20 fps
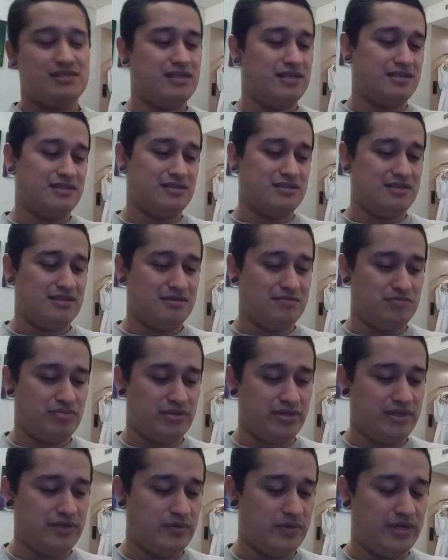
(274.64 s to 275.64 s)
in the
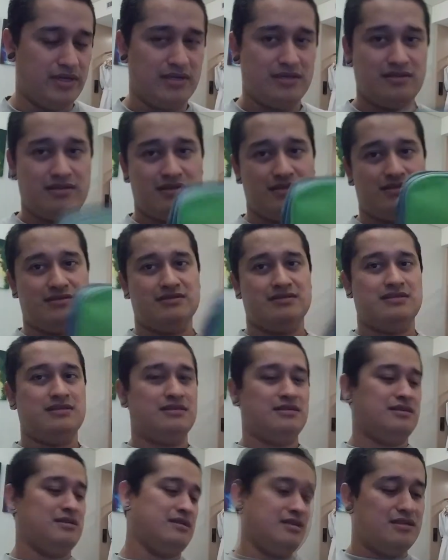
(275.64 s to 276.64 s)
plane, right?
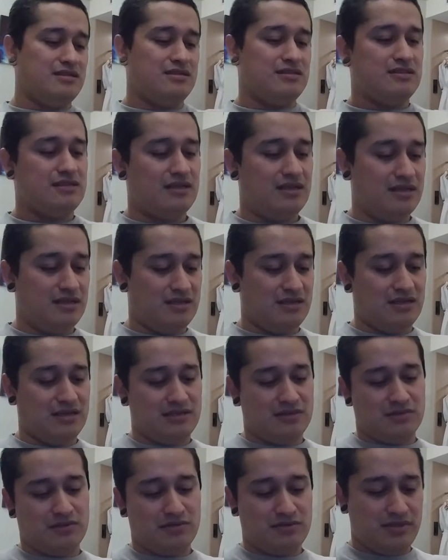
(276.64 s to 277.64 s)
And
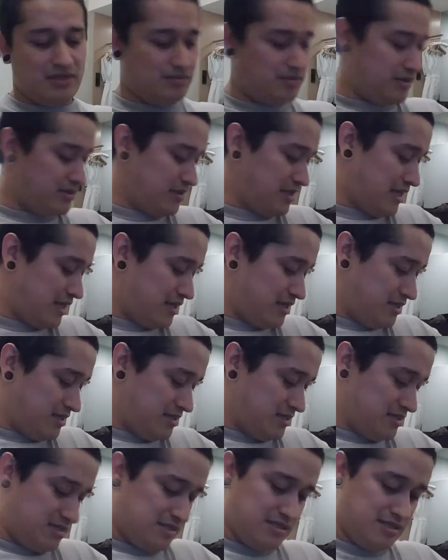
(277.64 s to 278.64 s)
the cool thing about that
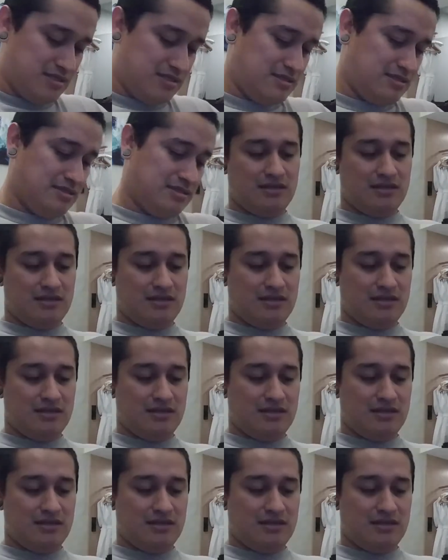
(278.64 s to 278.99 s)
is,